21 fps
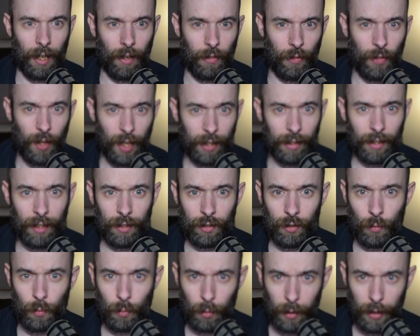I think
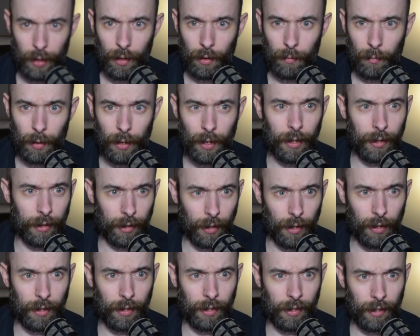that's a really, really
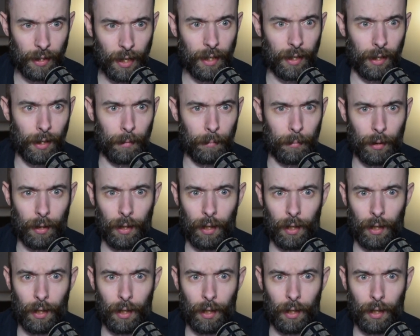good setup.